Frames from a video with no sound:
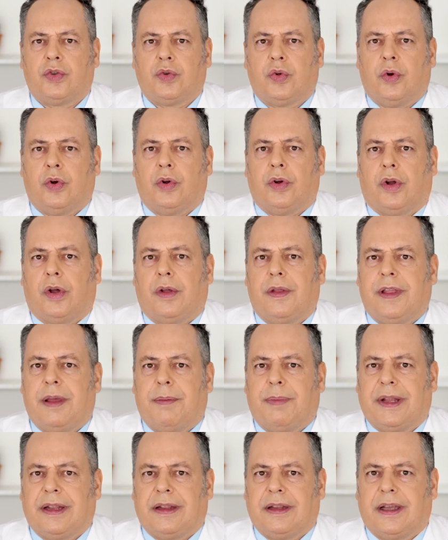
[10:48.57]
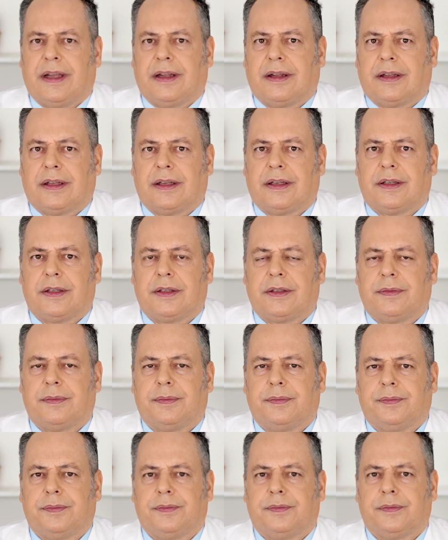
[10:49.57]
and basal metabolic rate,
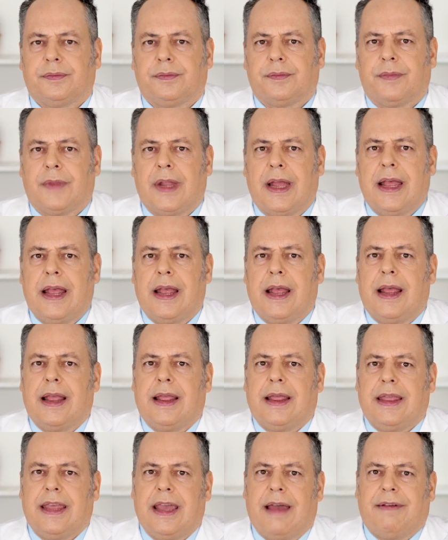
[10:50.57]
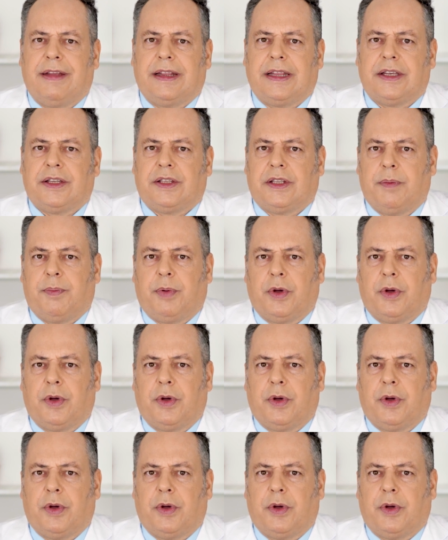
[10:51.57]
which is always lost,